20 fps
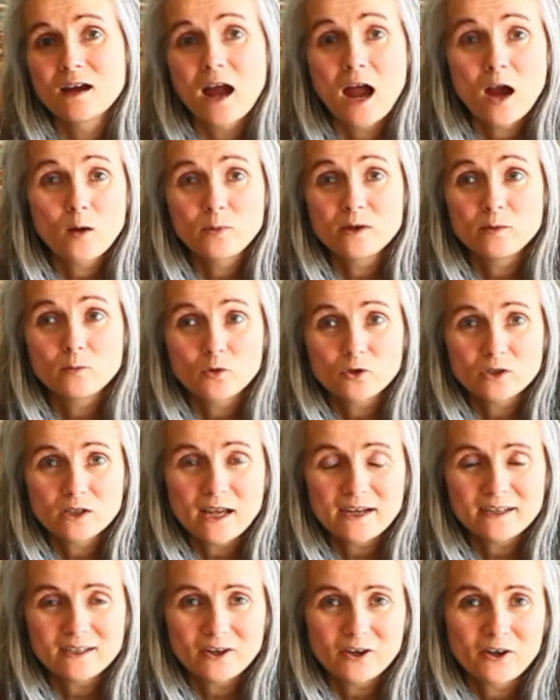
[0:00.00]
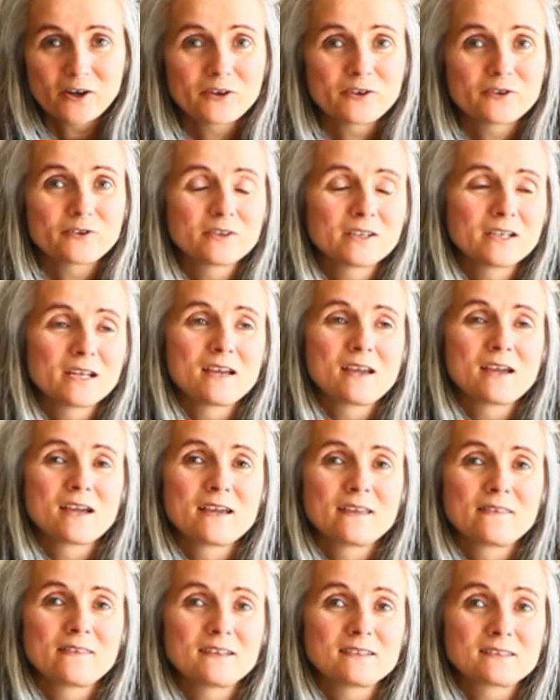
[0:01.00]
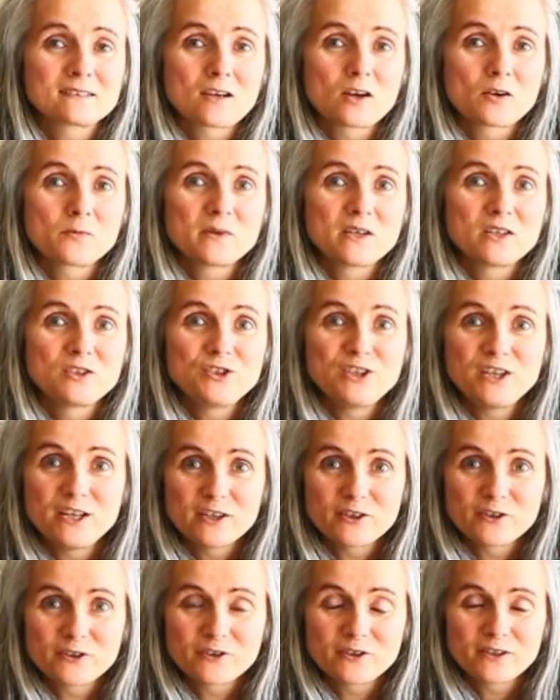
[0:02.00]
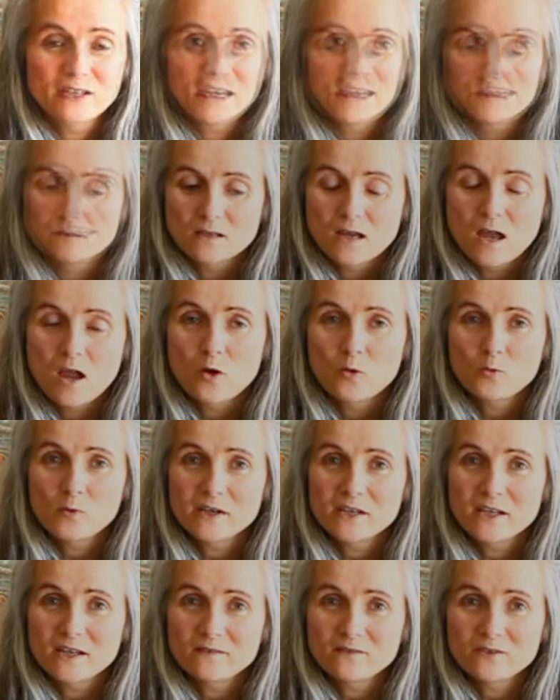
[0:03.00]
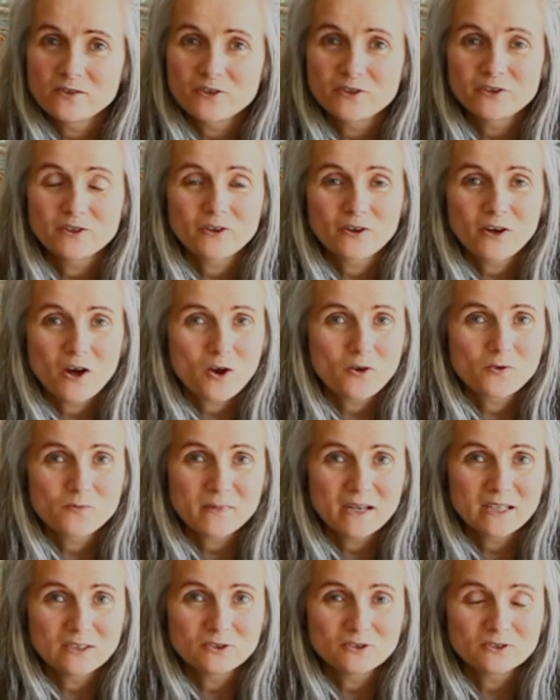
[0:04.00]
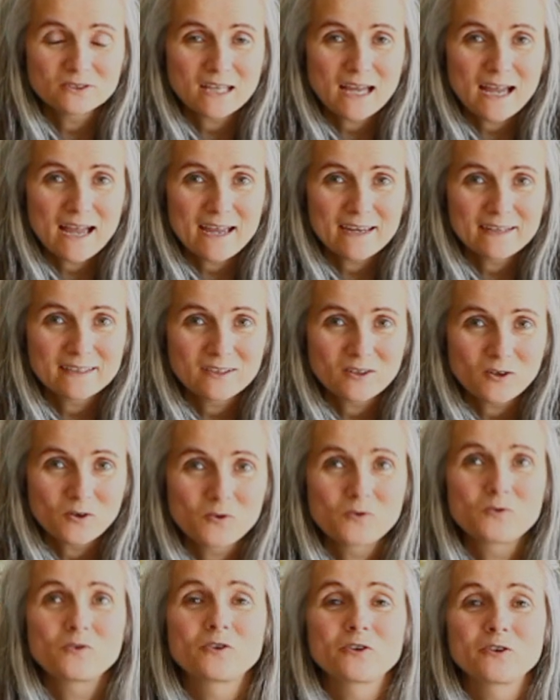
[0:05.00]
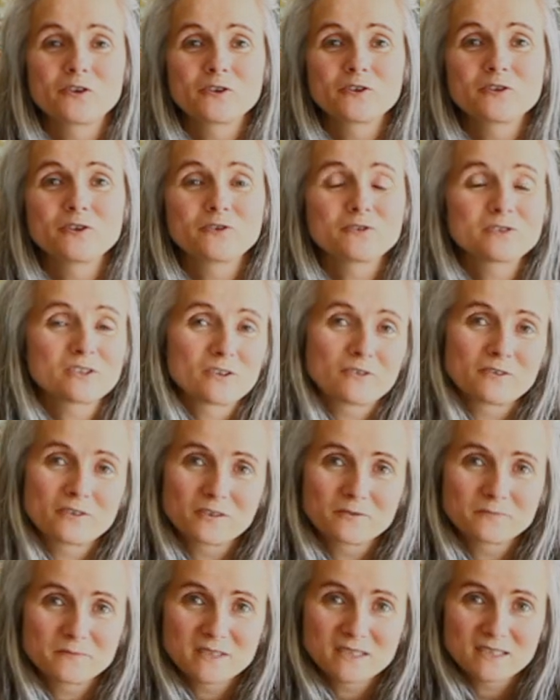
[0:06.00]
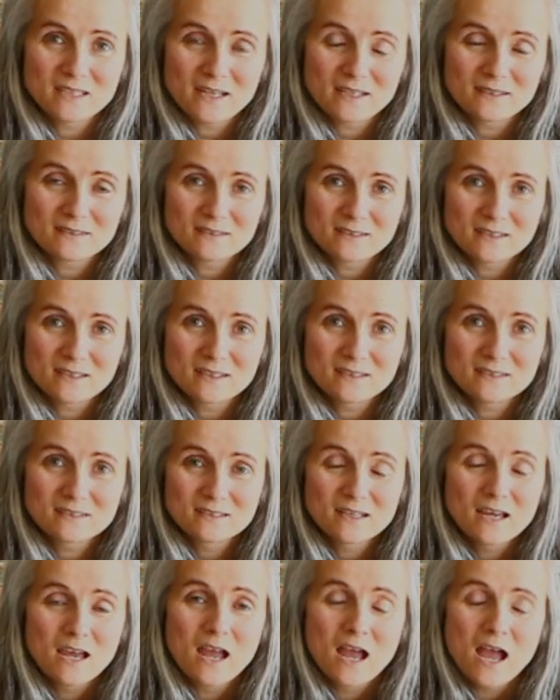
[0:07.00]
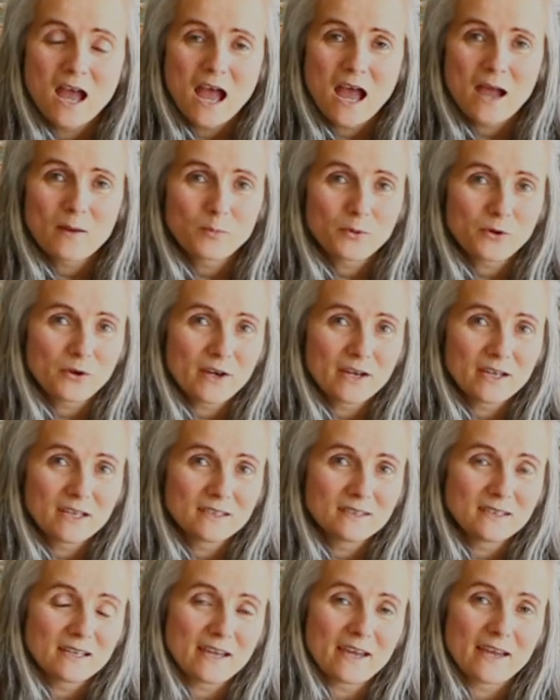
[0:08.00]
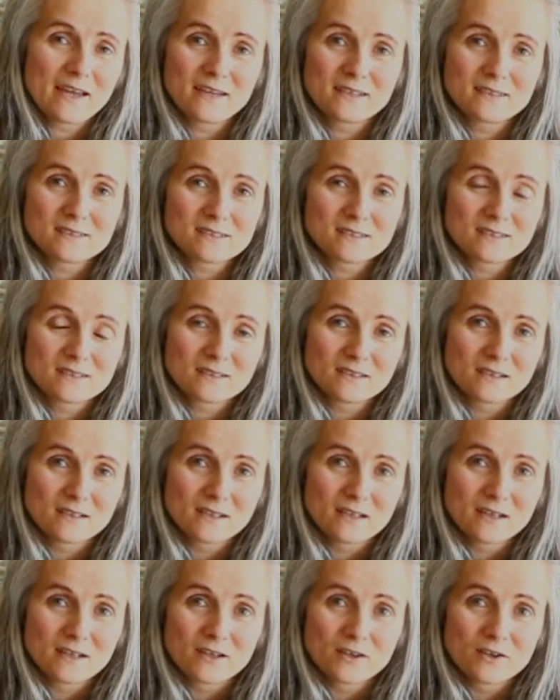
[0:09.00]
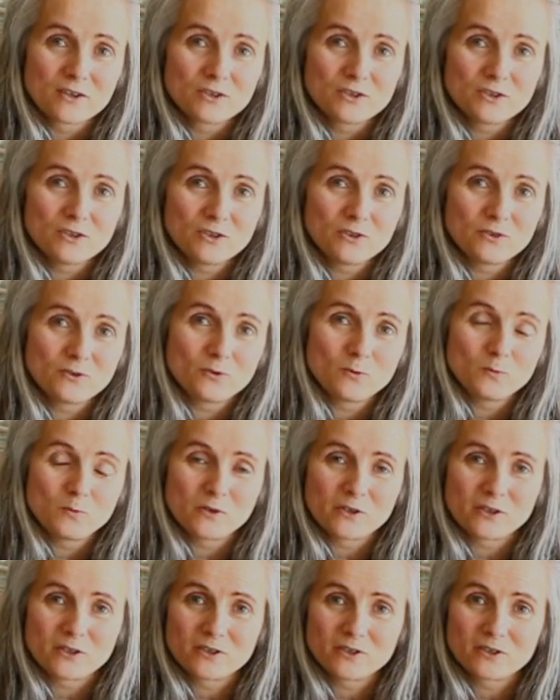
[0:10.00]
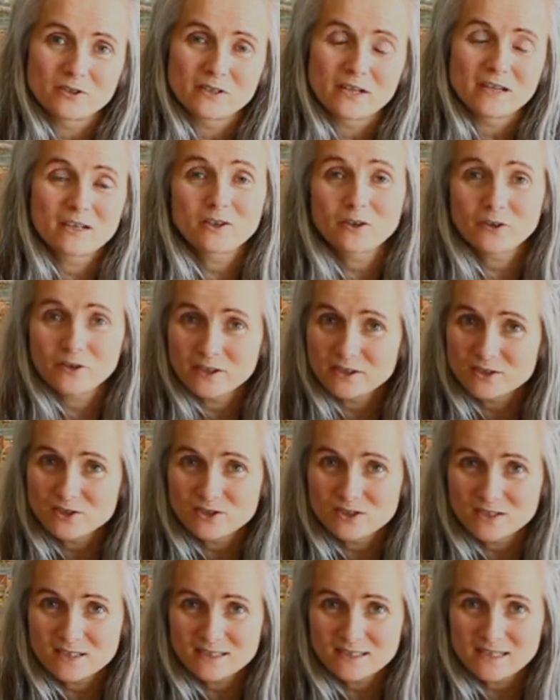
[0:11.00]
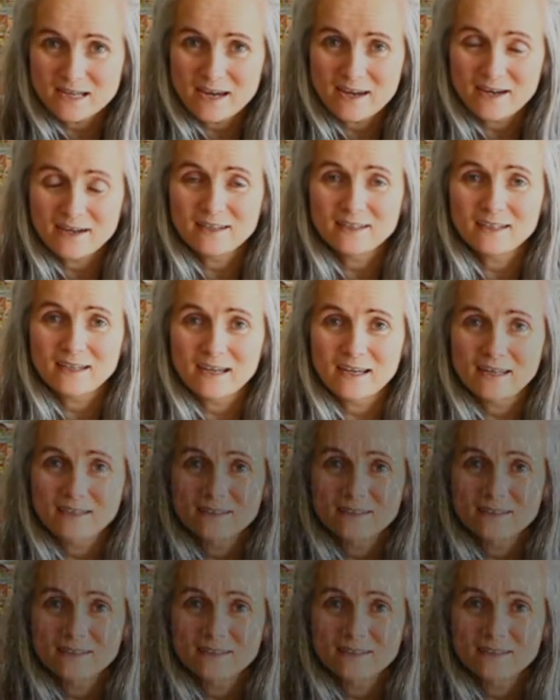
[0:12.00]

I'll be more like her this coming year. Whatever your home may look like or your circumstances, I pray that you were encouraged today.